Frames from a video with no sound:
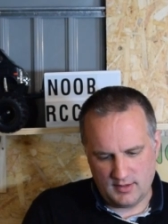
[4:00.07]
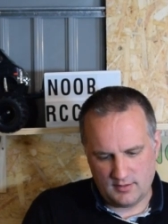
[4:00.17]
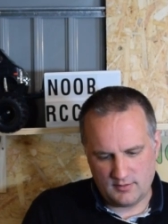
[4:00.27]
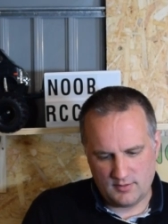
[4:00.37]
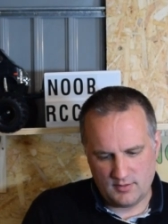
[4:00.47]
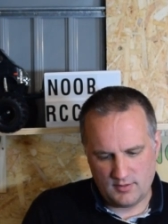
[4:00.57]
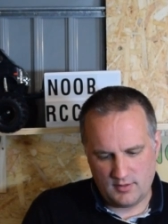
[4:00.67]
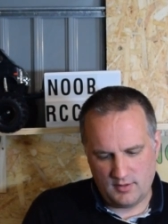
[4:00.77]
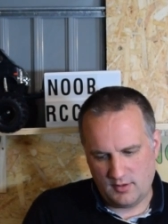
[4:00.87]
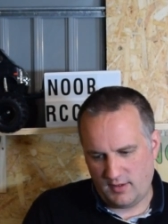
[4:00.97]
a,
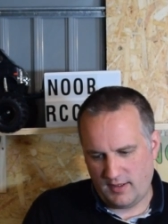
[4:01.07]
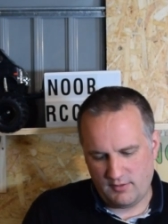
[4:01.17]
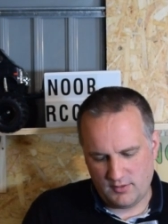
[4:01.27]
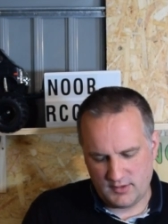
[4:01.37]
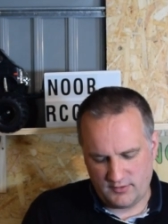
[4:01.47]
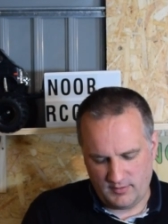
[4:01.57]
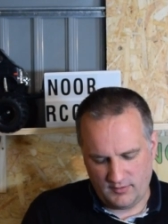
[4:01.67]
oh, how nice of them,